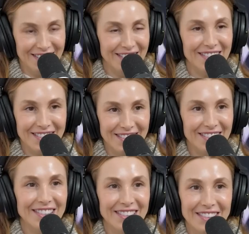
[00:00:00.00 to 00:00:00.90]
and you
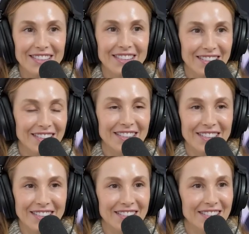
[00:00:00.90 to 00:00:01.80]
just gotta
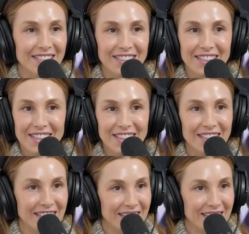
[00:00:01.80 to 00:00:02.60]
just keep going.